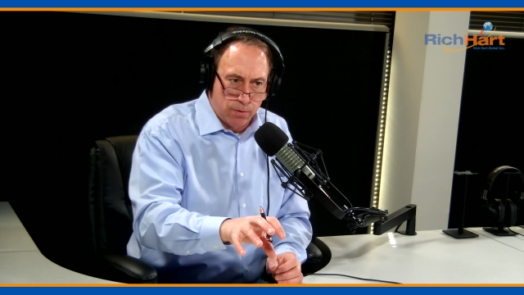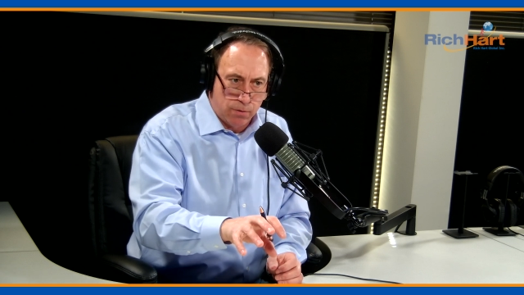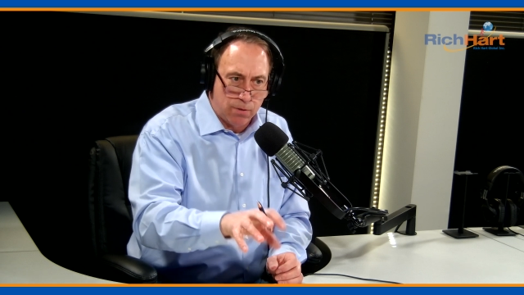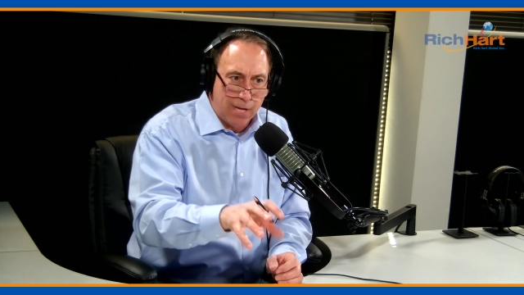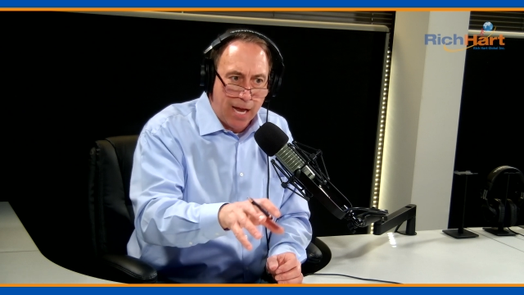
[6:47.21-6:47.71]

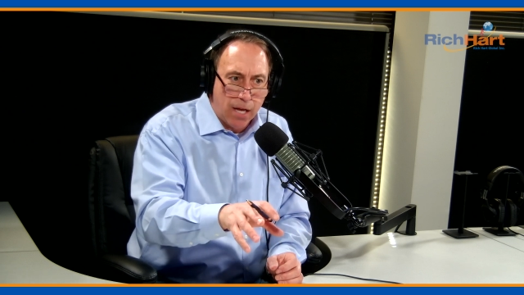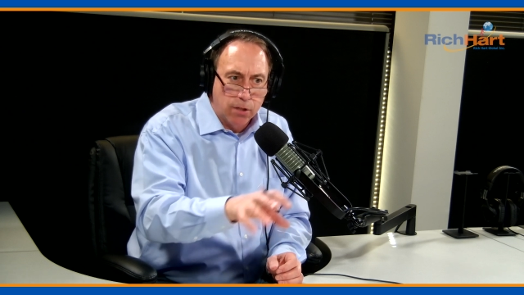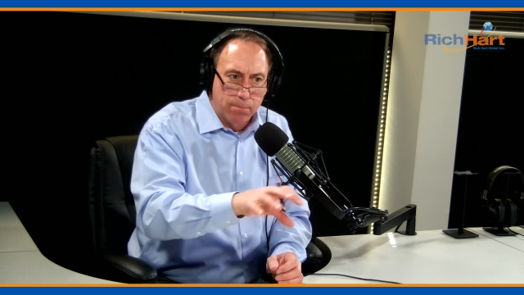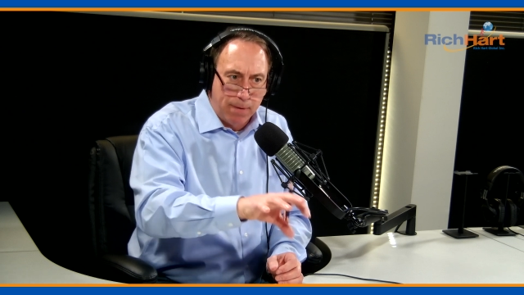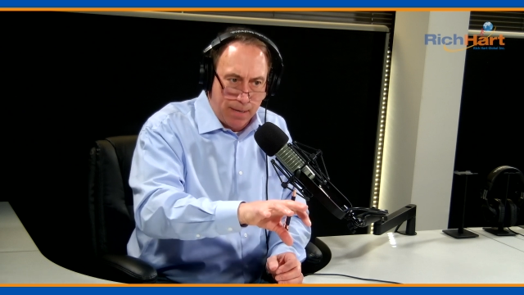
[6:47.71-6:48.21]

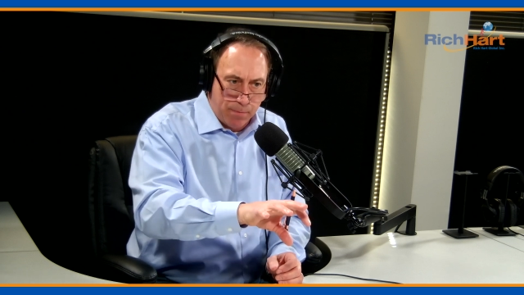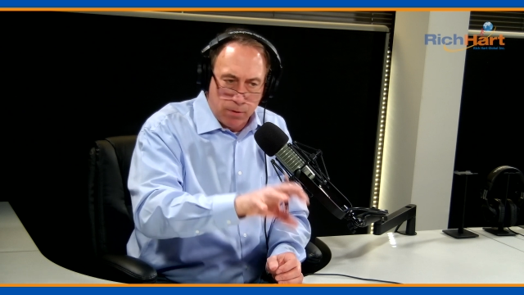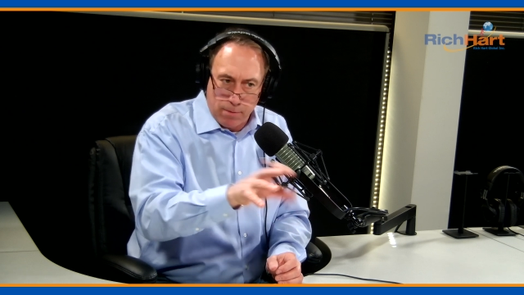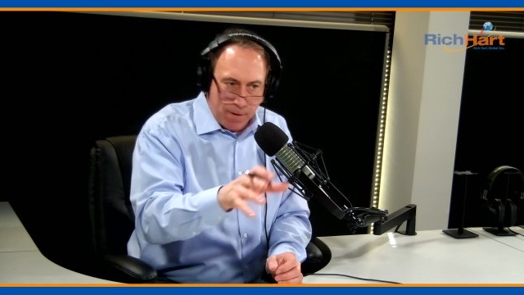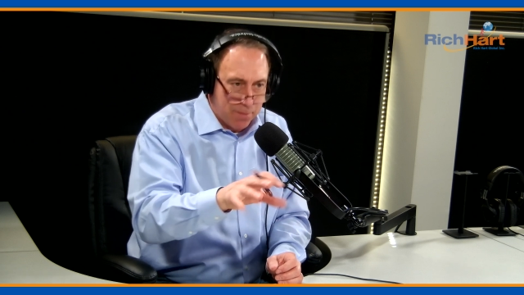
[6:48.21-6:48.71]
salespeople,
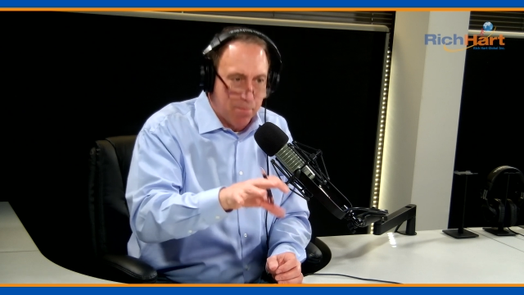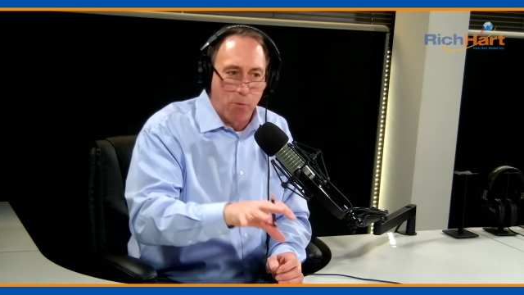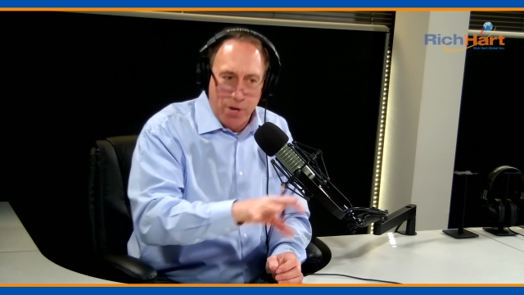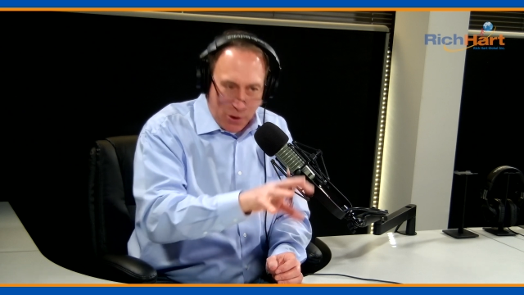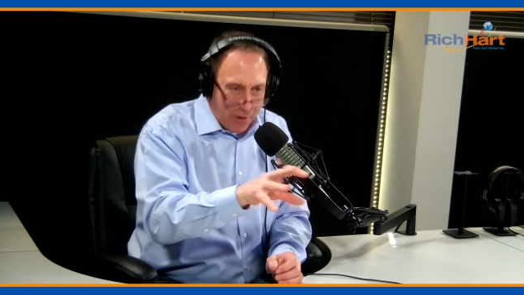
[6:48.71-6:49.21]
depends upon
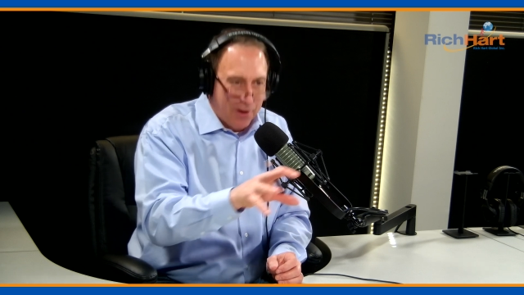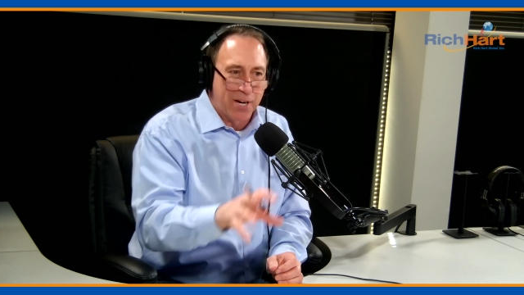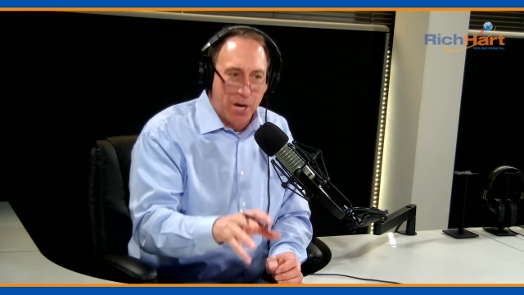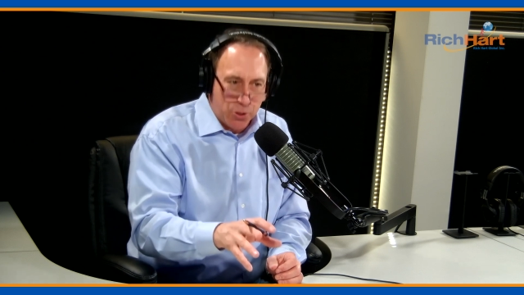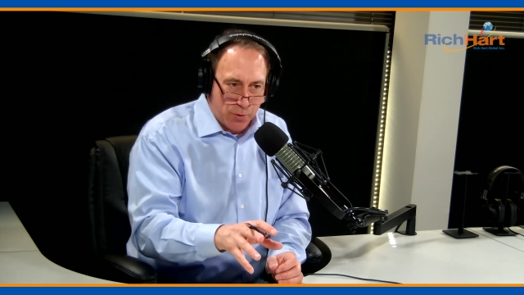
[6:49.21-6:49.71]
where you are in the
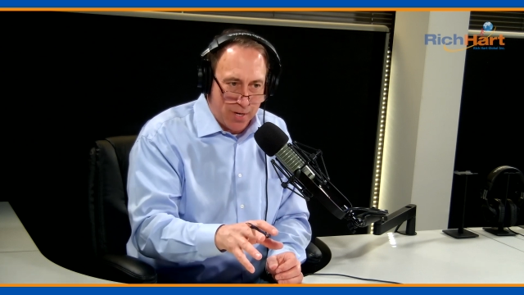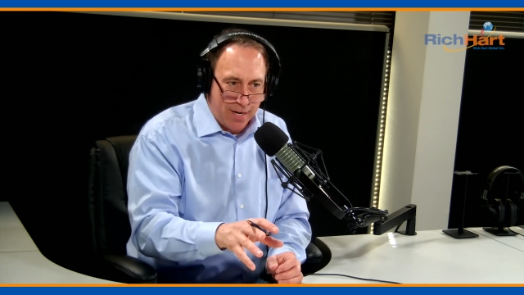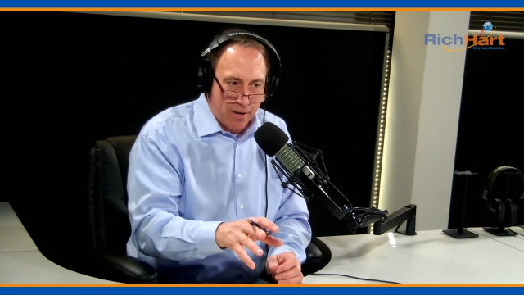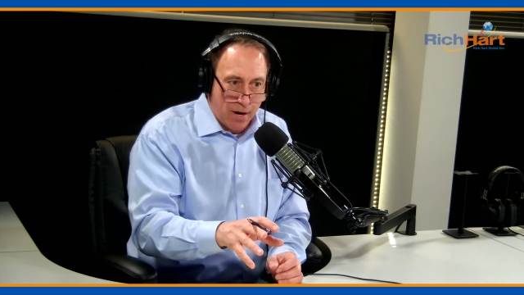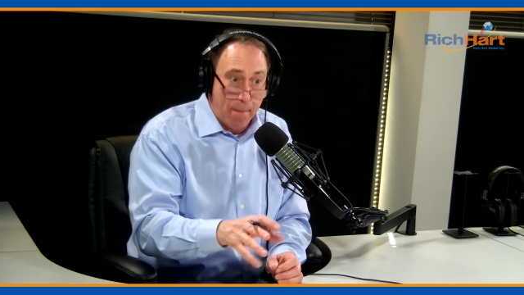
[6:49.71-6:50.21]
country,
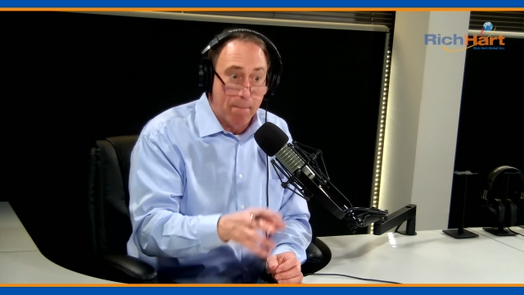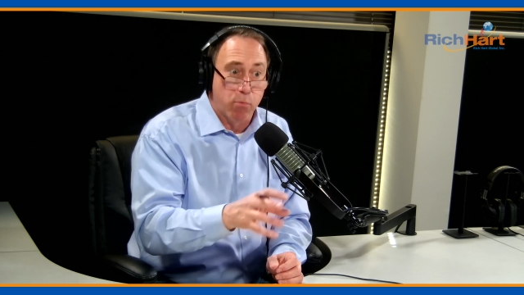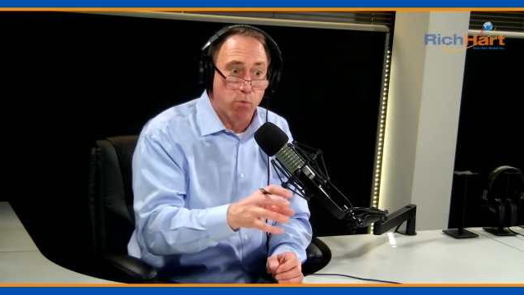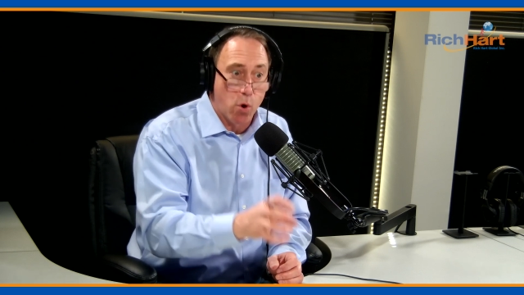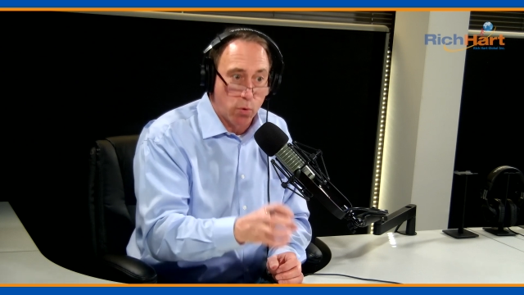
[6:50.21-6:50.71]

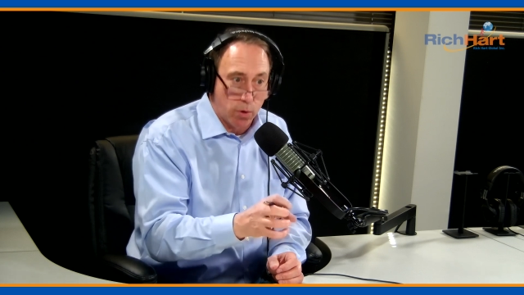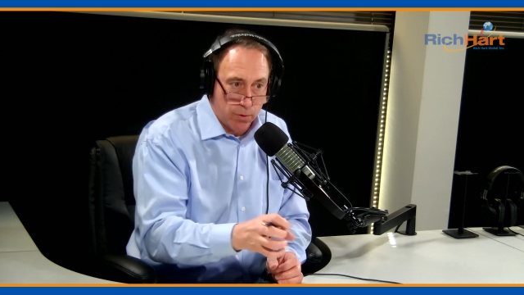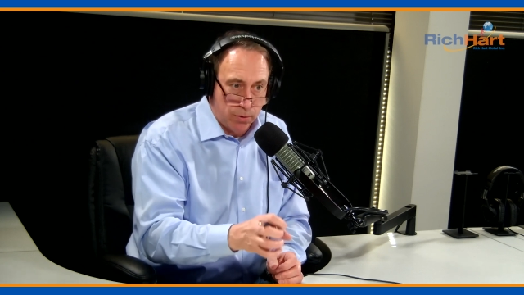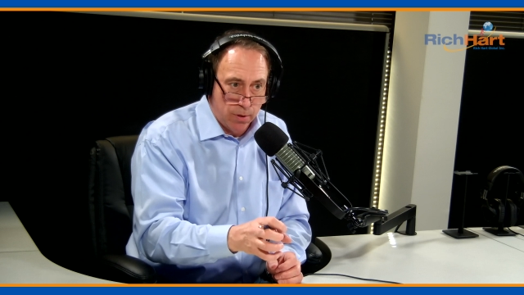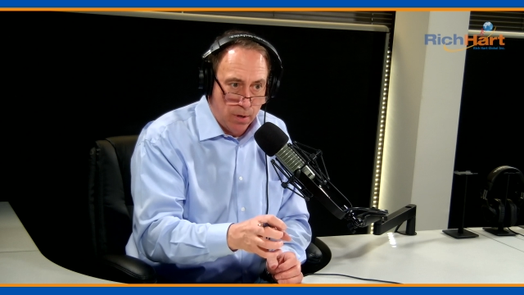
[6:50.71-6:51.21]

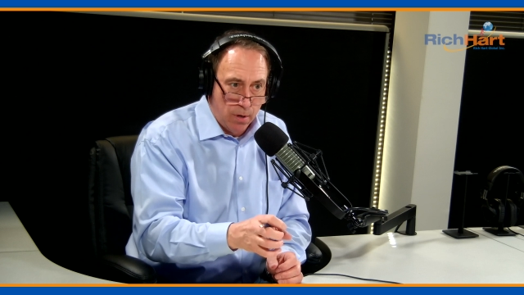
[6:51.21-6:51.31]
brokers,